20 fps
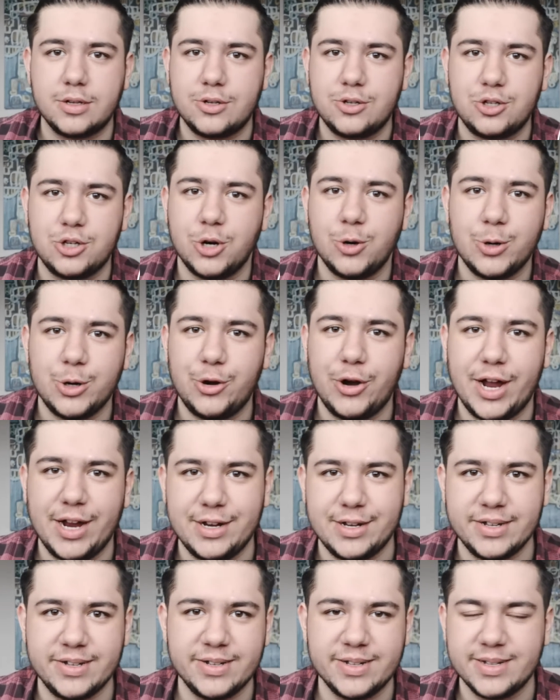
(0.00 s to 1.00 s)
Show
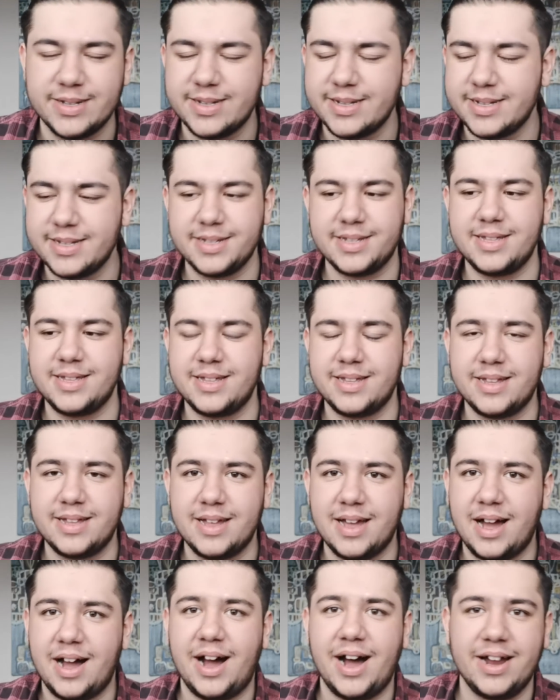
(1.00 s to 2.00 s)
Rider
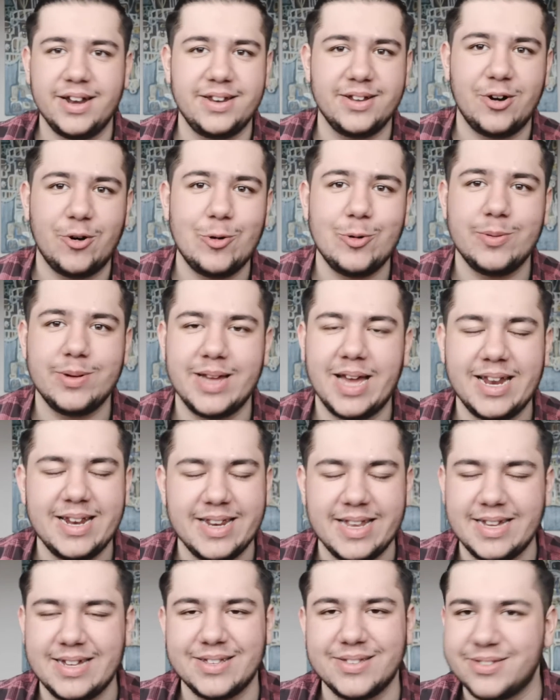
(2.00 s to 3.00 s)
had
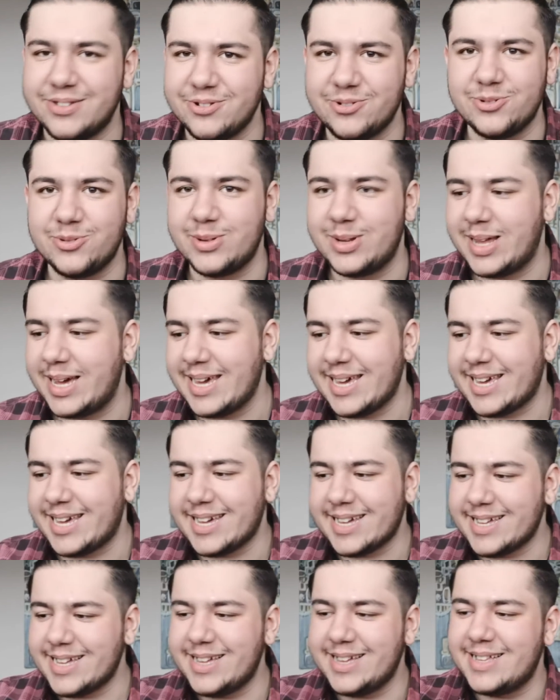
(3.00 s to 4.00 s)
endings too.
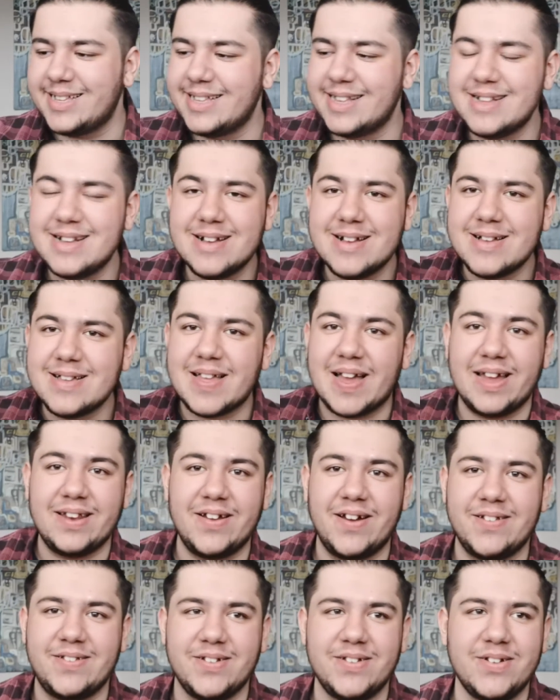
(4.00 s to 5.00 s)
Like, I
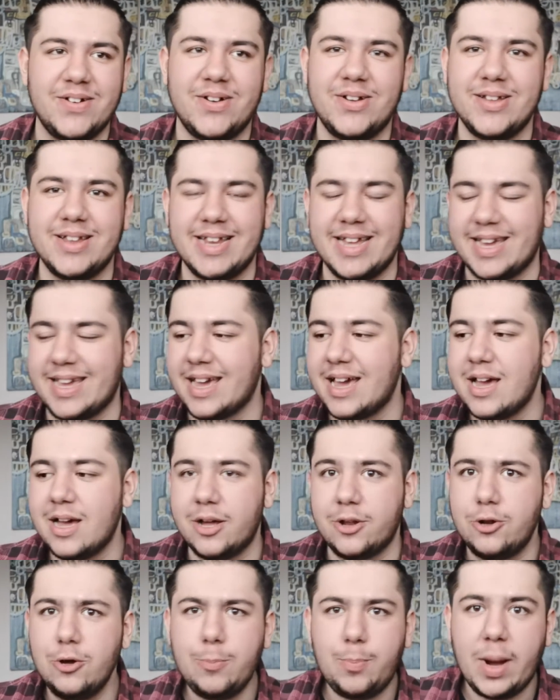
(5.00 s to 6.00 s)
don't know. Like,
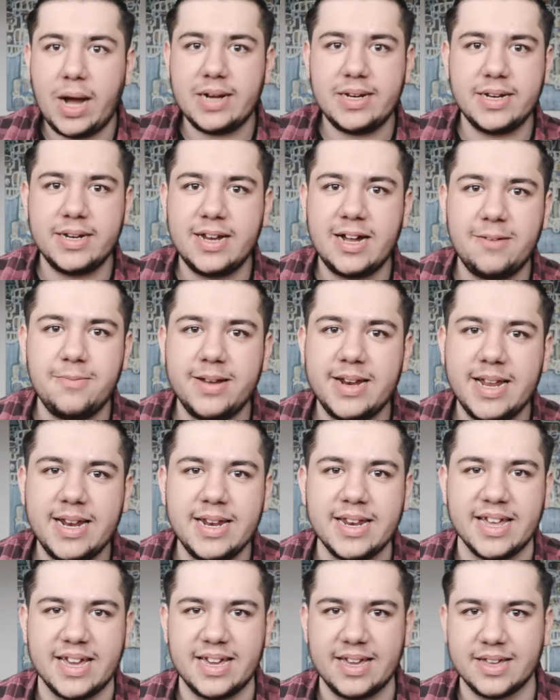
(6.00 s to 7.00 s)
Lupa didn't have an
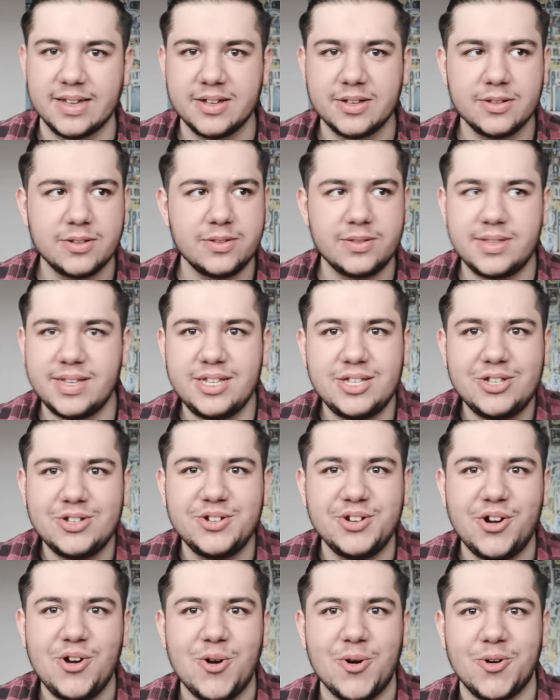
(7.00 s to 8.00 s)
ending. Did
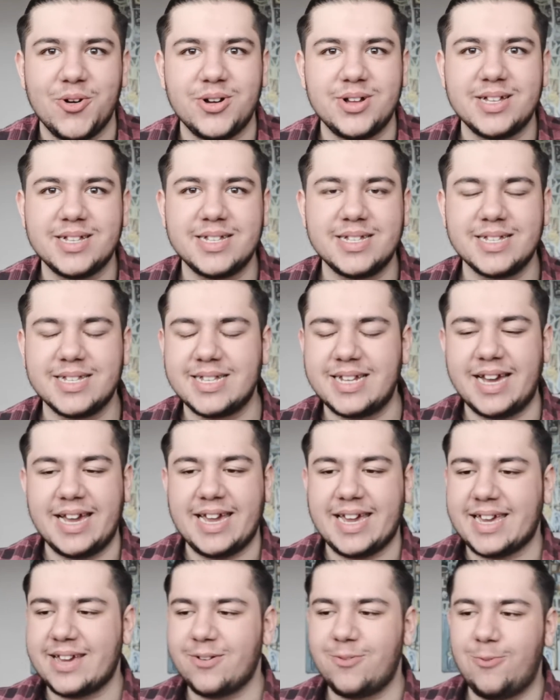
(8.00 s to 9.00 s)
you know?
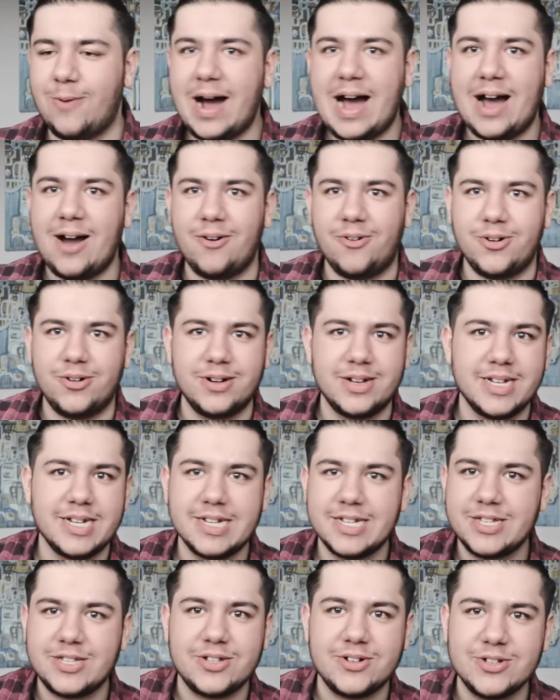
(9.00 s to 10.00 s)
Like, wow.
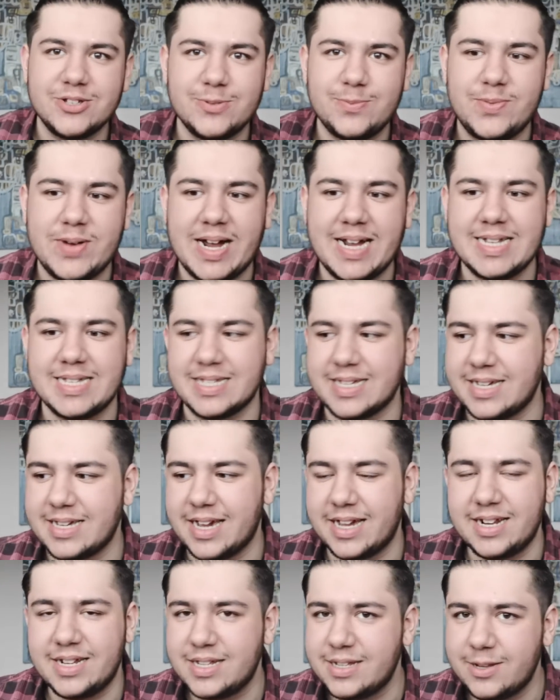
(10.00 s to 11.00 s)
So
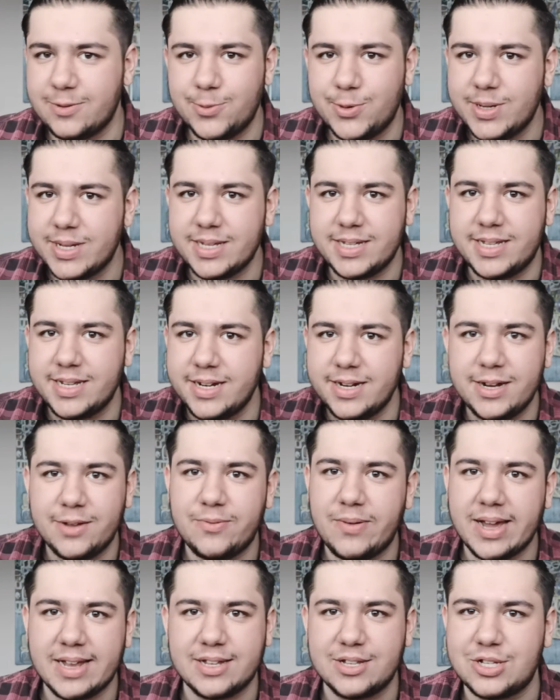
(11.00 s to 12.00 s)
surprising. And it didn't
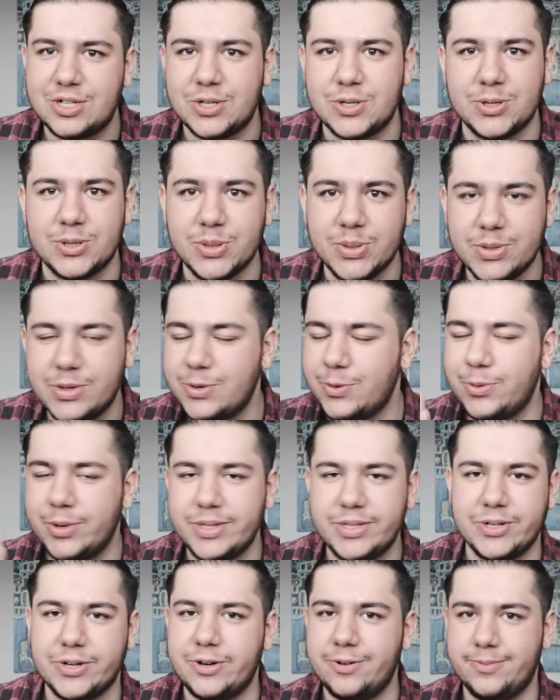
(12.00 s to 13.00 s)
affect the show
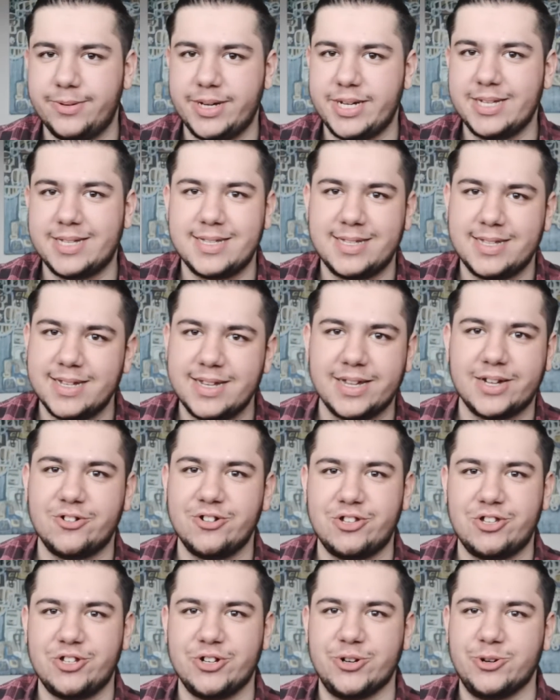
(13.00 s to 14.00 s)
whatsoever. It's still a
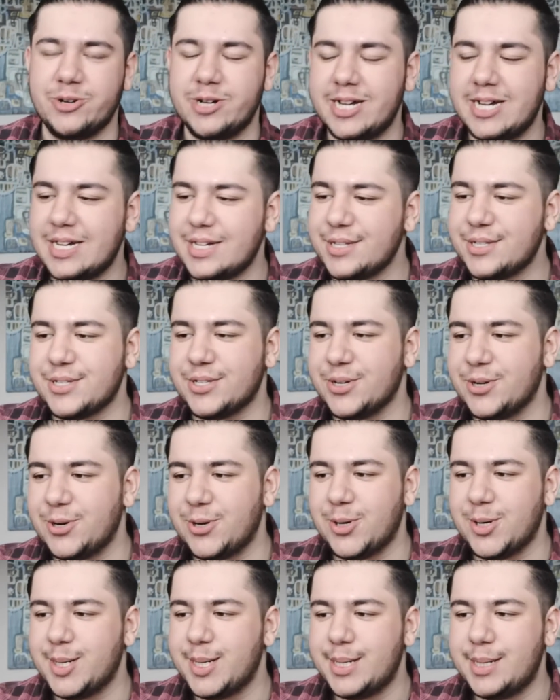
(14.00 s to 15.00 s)
good show.
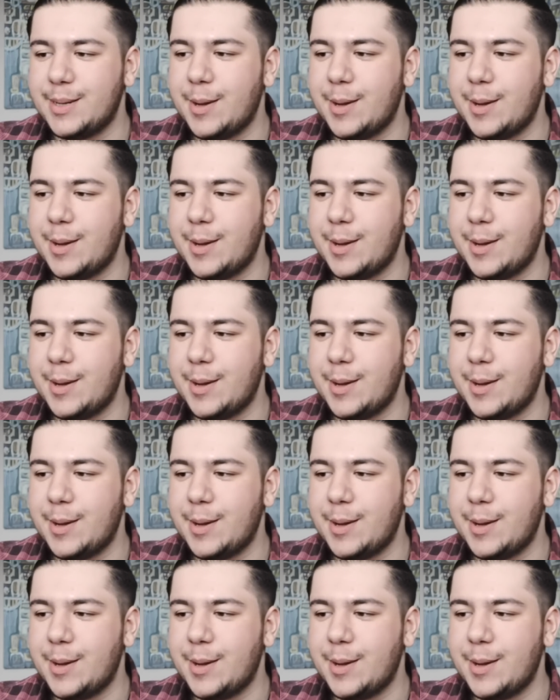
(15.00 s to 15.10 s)
So,